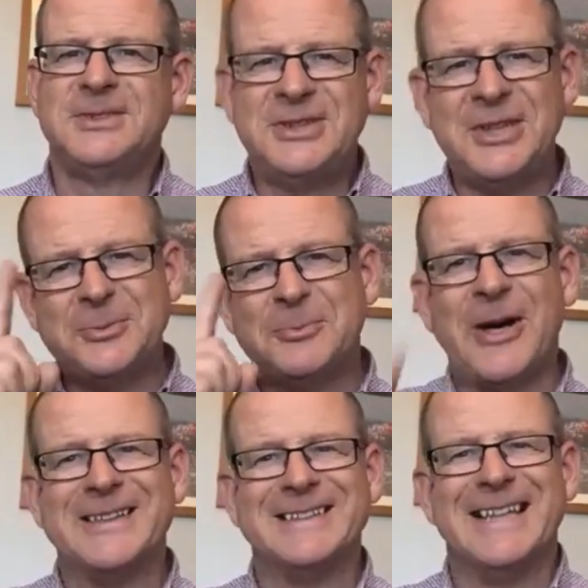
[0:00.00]
Just
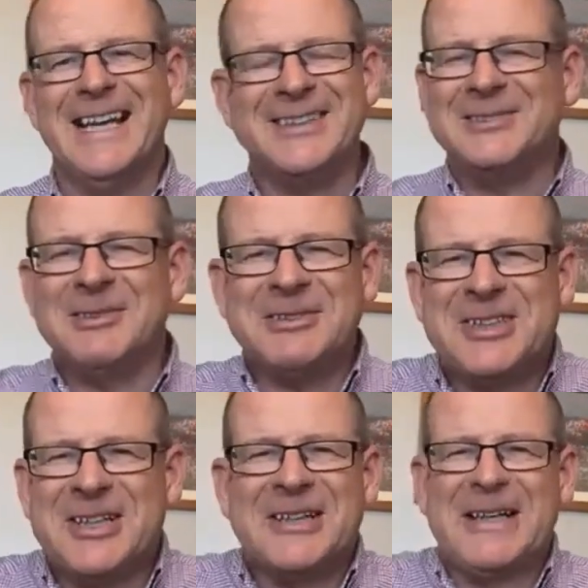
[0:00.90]
one. He's not
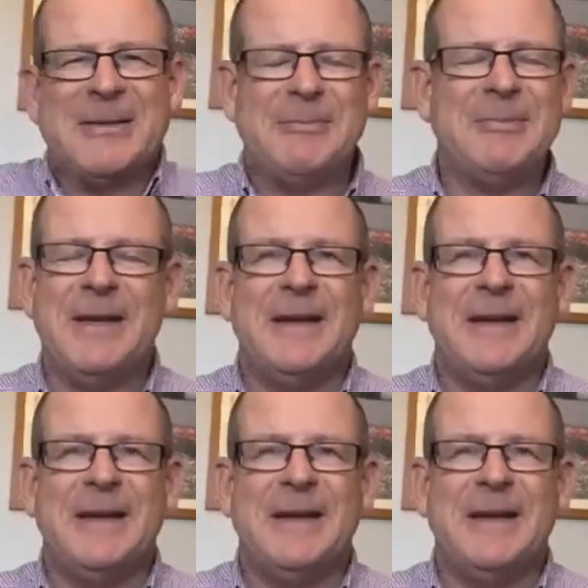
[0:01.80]
juggling,